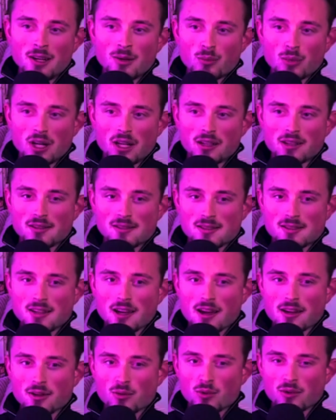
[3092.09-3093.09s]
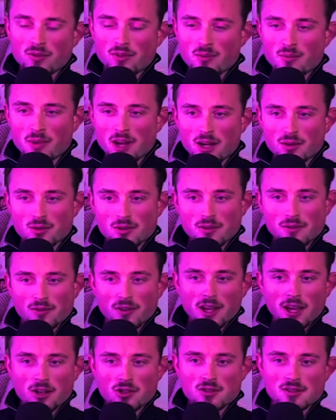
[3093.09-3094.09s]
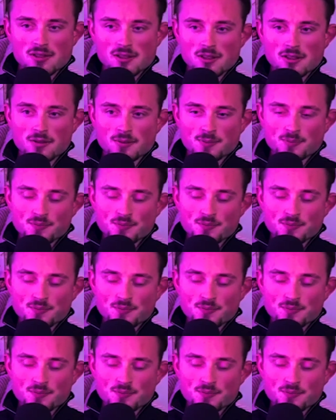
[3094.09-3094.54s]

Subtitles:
But like you started with the background of the agency.